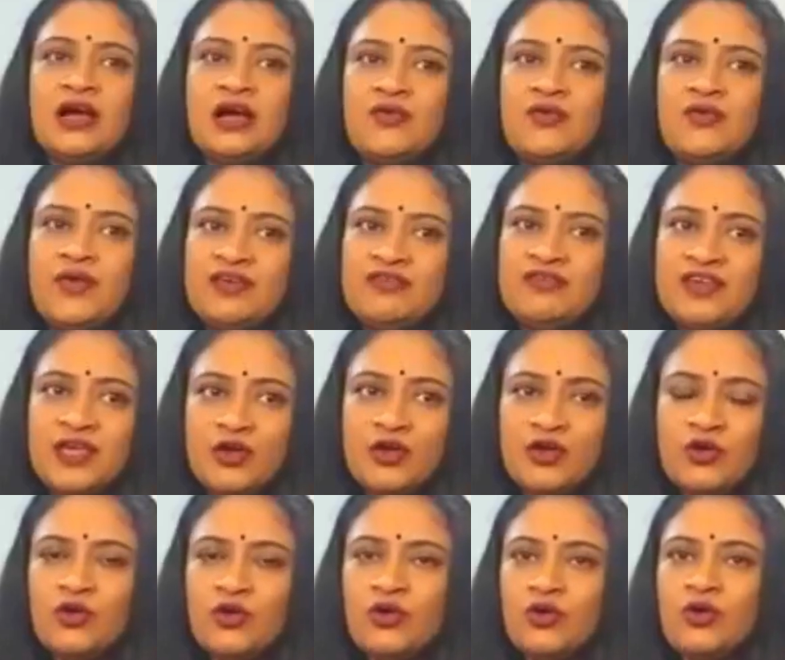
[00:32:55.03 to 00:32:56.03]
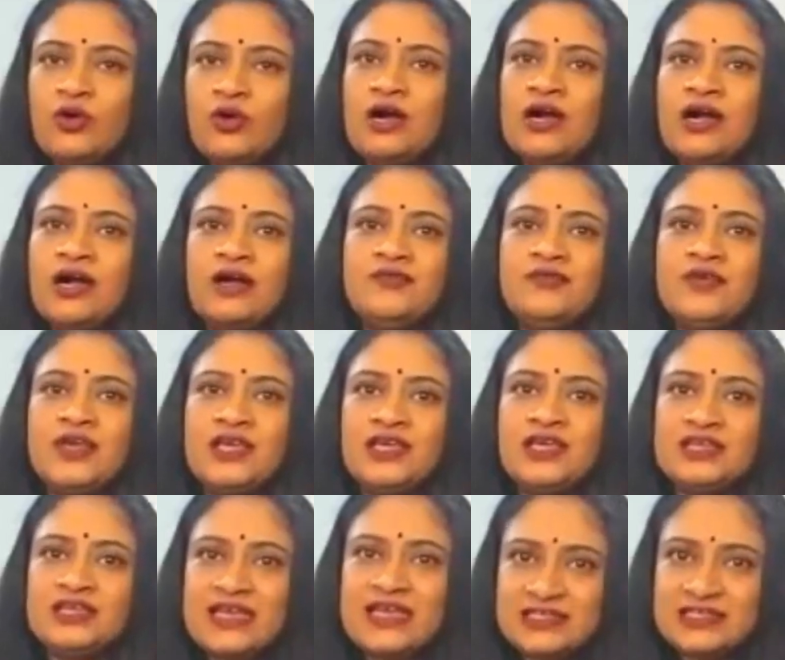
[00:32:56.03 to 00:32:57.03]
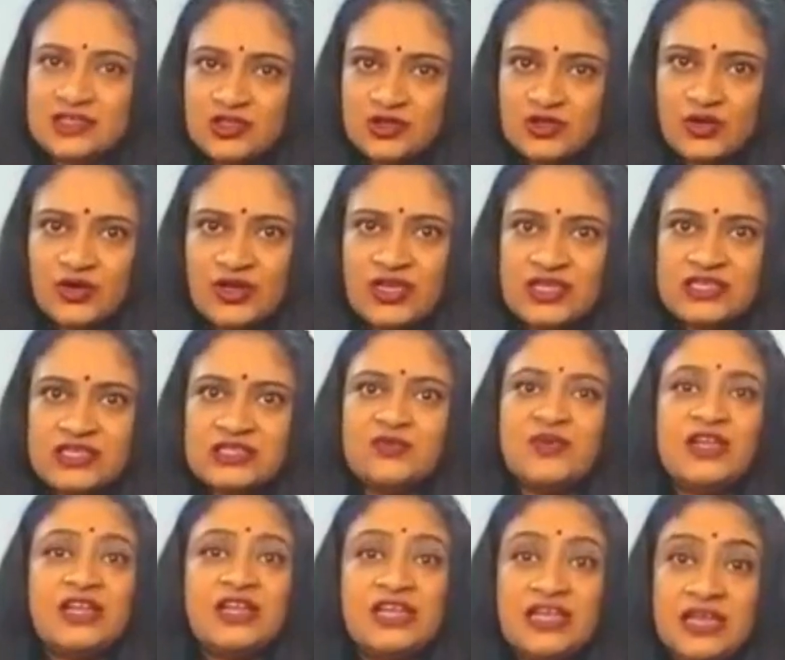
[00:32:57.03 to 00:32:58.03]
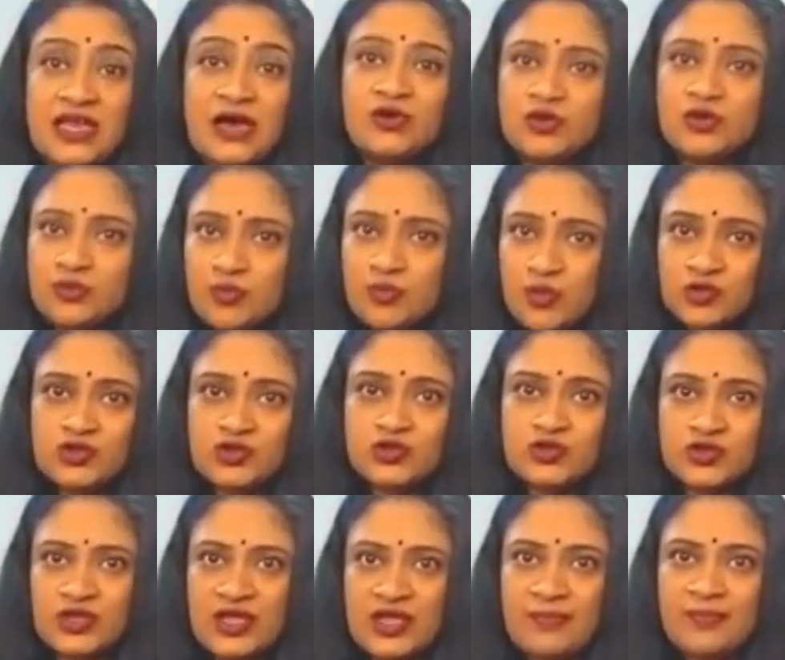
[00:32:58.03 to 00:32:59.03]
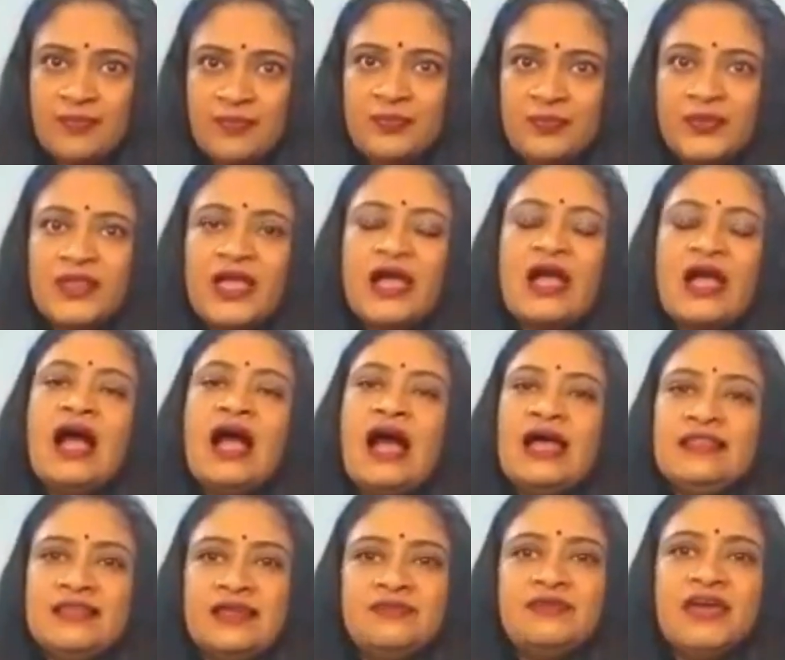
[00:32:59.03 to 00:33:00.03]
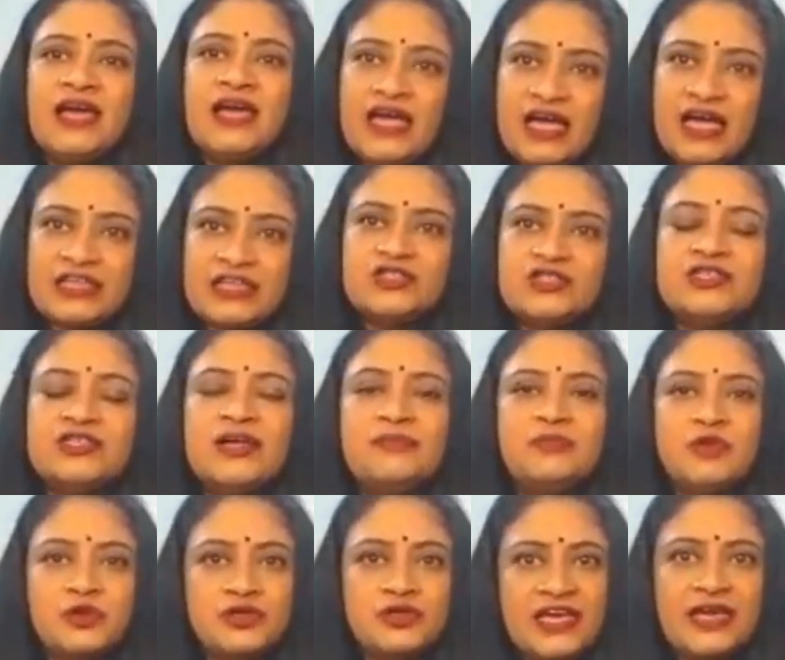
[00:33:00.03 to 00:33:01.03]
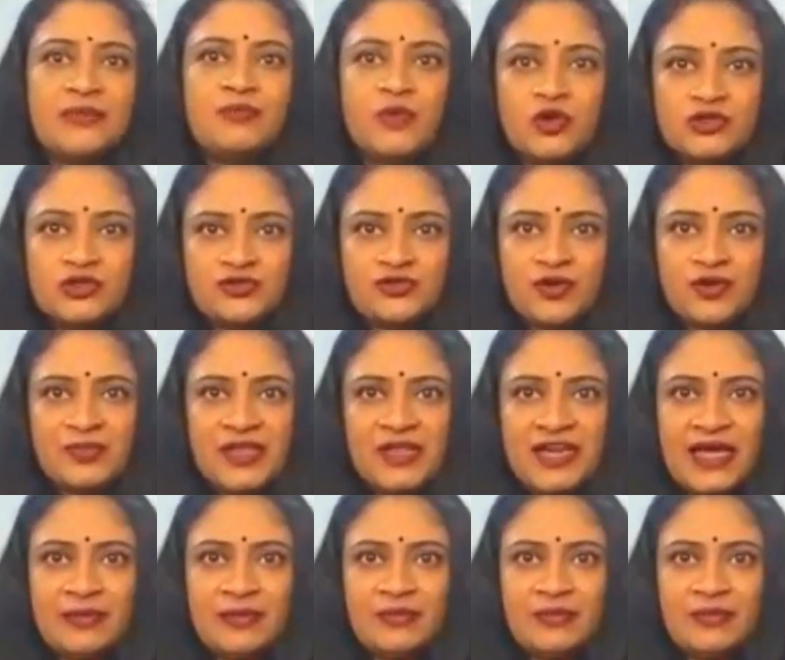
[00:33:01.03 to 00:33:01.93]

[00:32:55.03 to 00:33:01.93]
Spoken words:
where we go, we tell stories, we read out books to them, and then we encourage them to take books from the